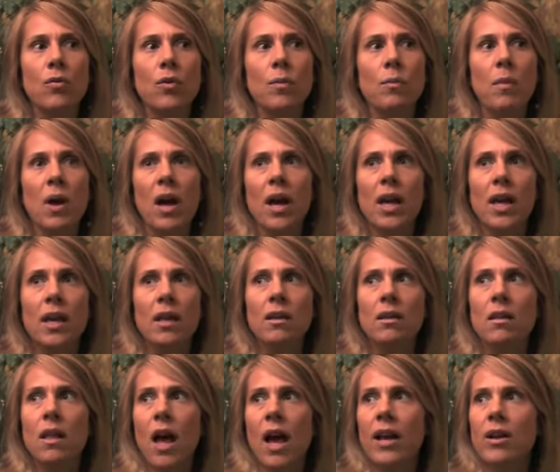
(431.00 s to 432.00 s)
my
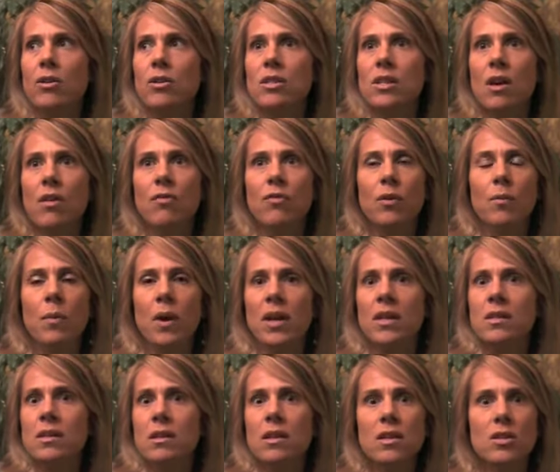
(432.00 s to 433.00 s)
higher self, for my
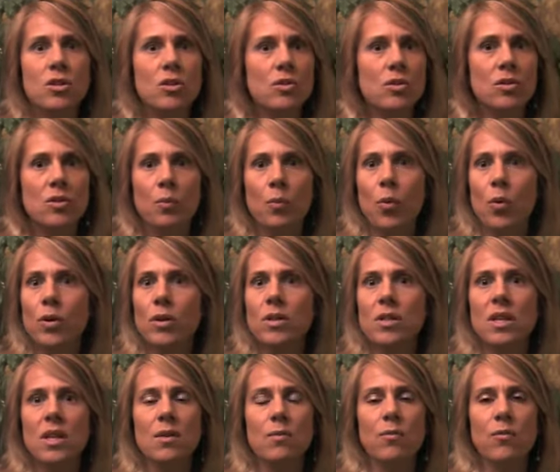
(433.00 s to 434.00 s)
celestial support
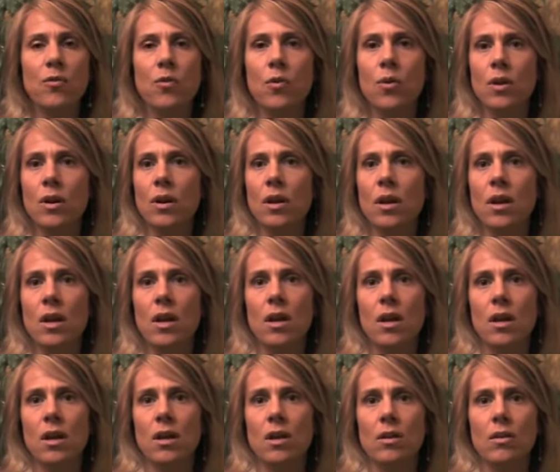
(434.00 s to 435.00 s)
team, for
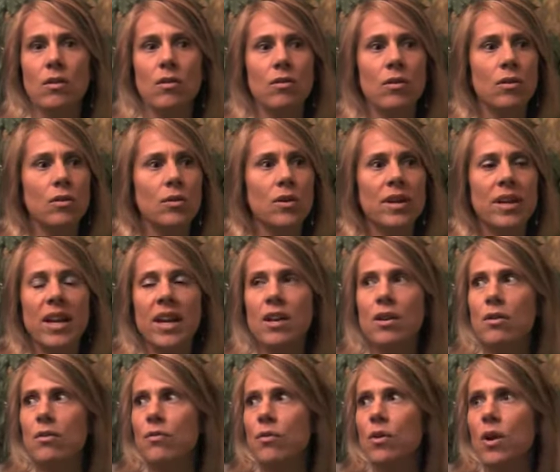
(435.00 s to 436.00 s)
the
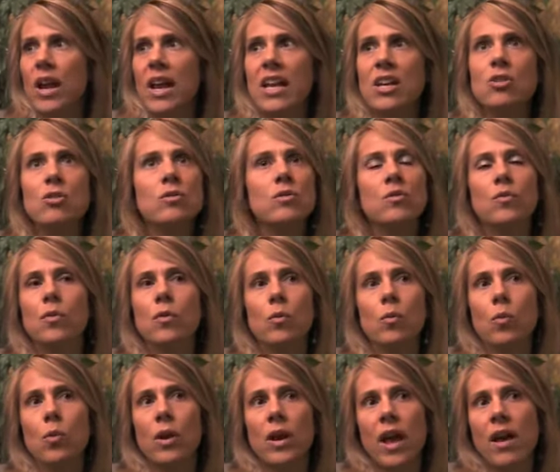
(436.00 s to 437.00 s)
Creator, for angels, for
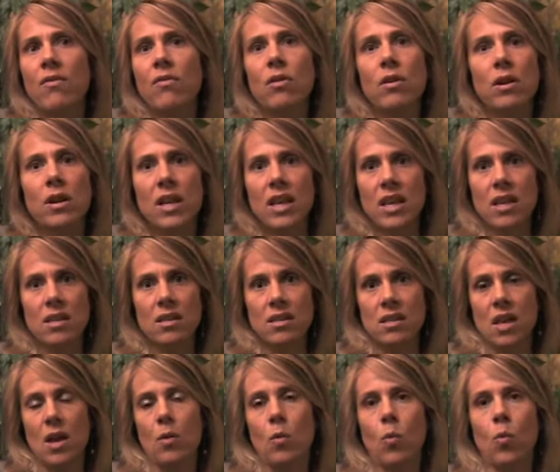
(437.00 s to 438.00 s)
whatever it is
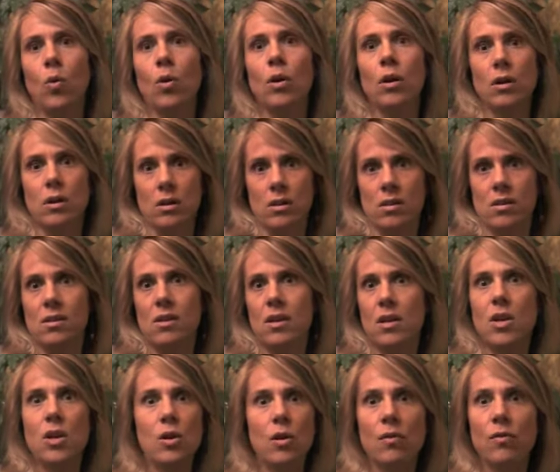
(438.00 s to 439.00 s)
that works,
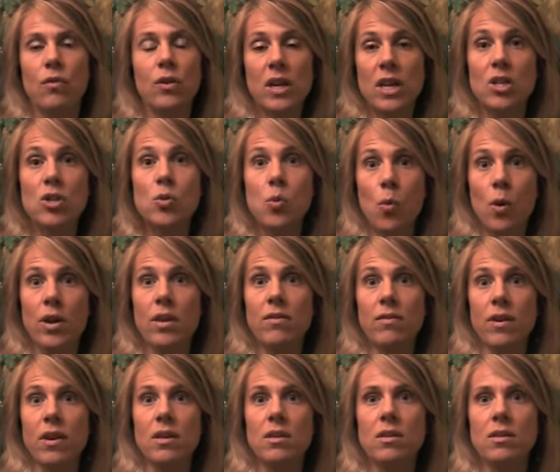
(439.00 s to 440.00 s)
for each one of
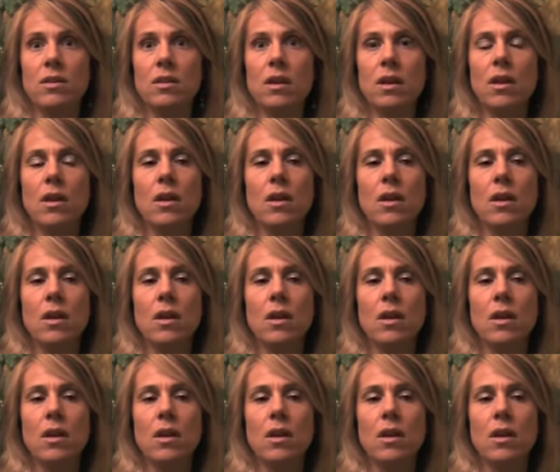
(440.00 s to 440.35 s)
us,